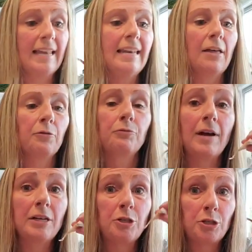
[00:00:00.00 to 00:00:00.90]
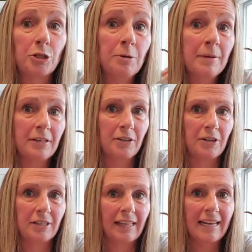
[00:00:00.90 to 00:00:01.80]
Now the red German
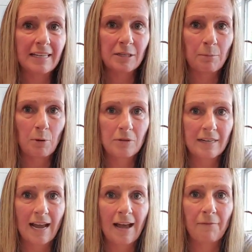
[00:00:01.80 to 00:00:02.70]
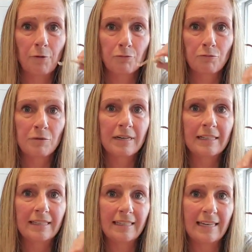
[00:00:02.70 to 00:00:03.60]
garlic is supposed to have a
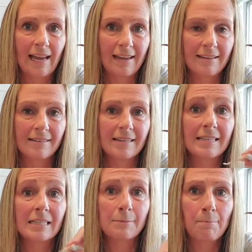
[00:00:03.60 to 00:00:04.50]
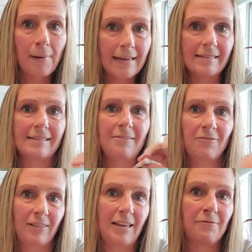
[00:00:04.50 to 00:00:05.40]
really nice spicy
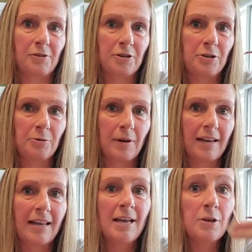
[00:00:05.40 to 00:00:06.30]
flavor to it.